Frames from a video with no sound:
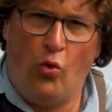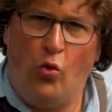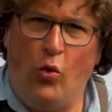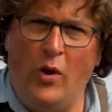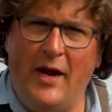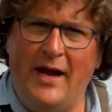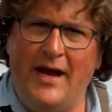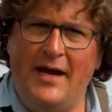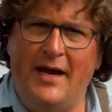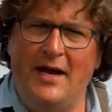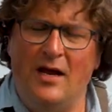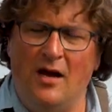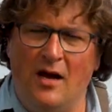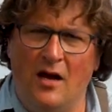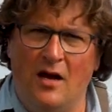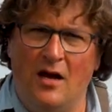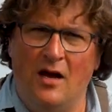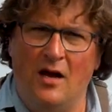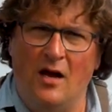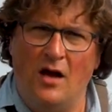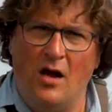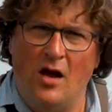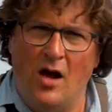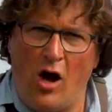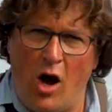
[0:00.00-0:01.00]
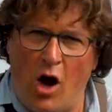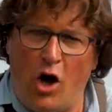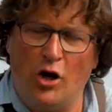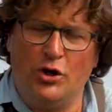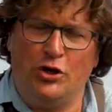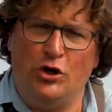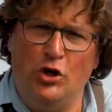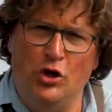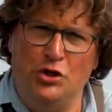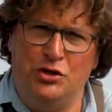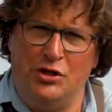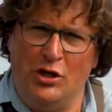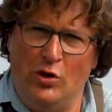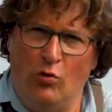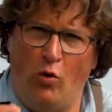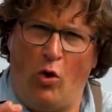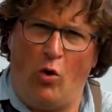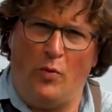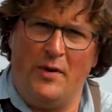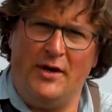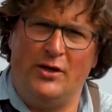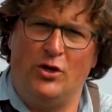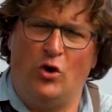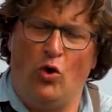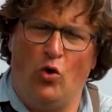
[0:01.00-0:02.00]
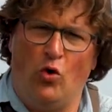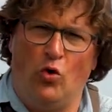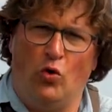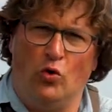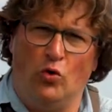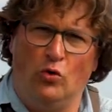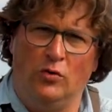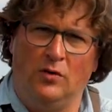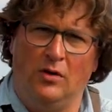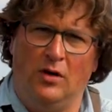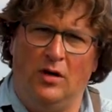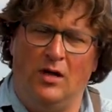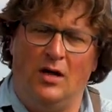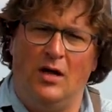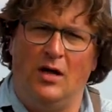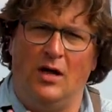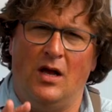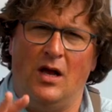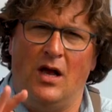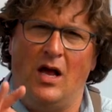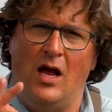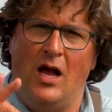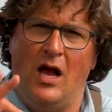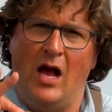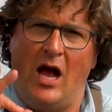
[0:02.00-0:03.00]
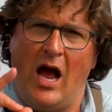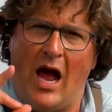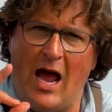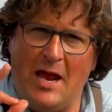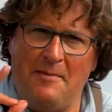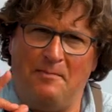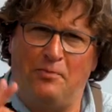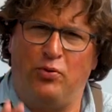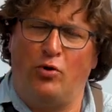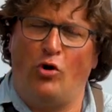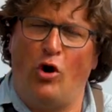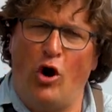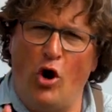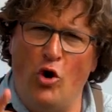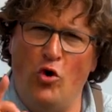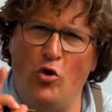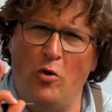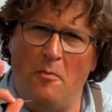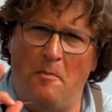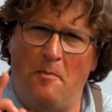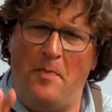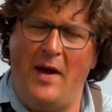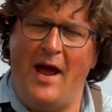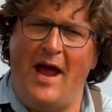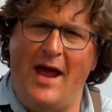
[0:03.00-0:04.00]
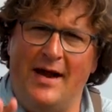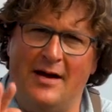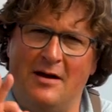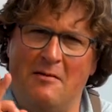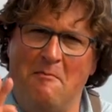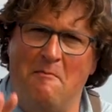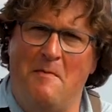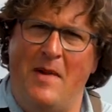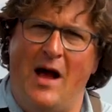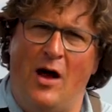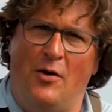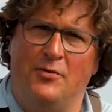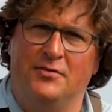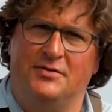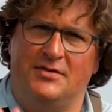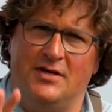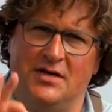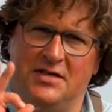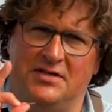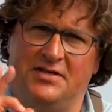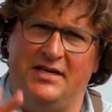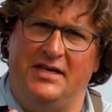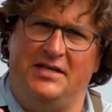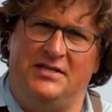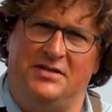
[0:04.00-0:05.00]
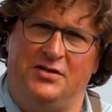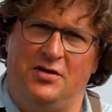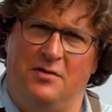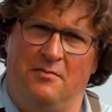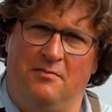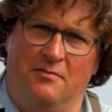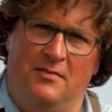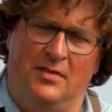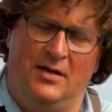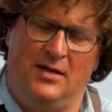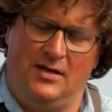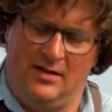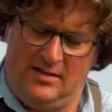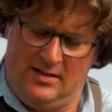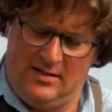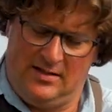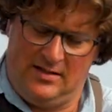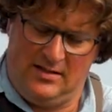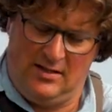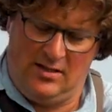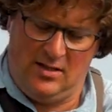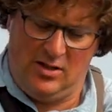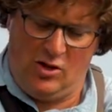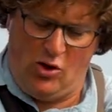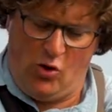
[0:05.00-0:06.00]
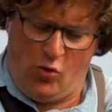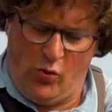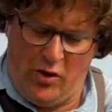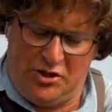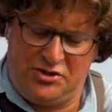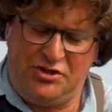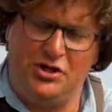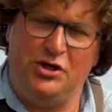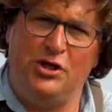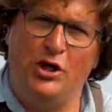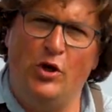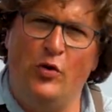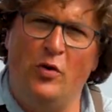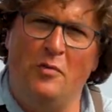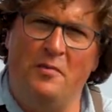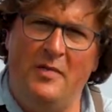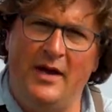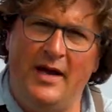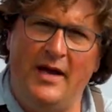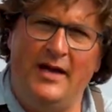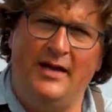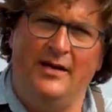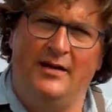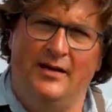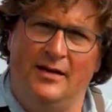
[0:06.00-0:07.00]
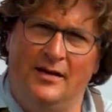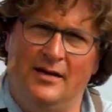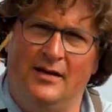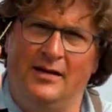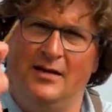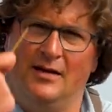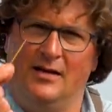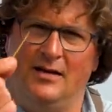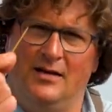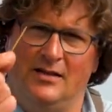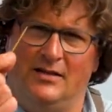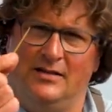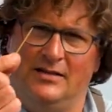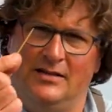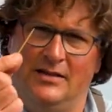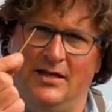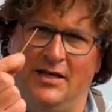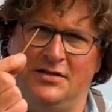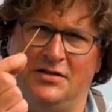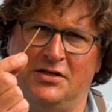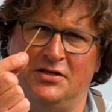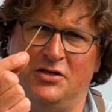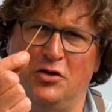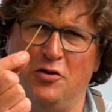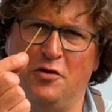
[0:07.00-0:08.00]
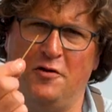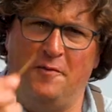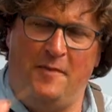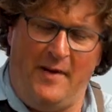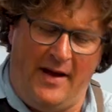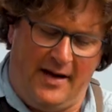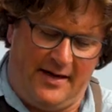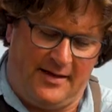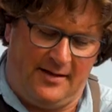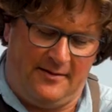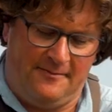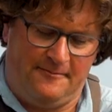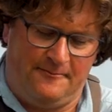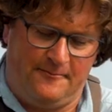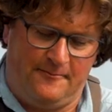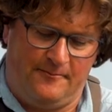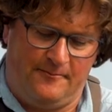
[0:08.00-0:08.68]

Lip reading: We are using what we call a pro peg mount system, which to you and me is a toothpick.